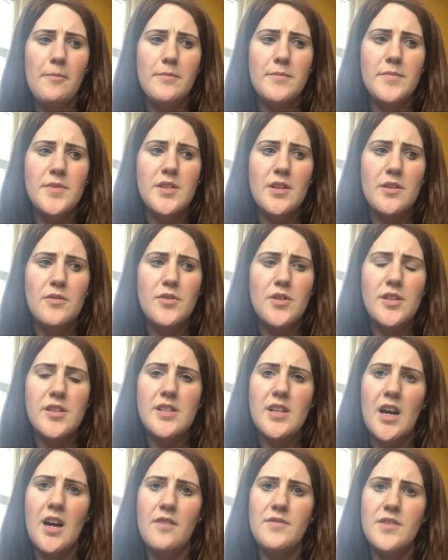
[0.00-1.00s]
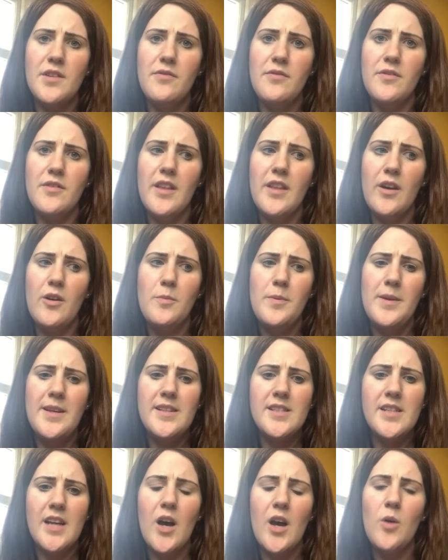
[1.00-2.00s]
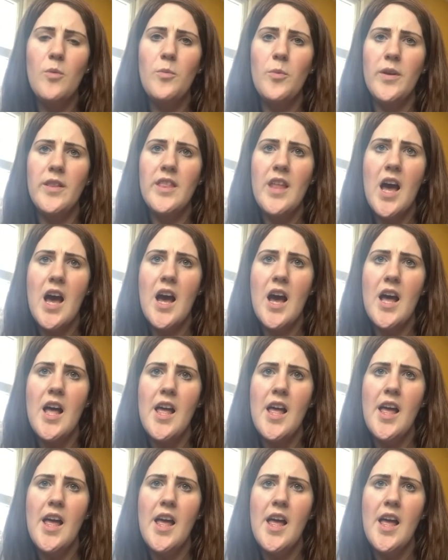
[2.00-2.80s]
so just to have different therapies to help with that,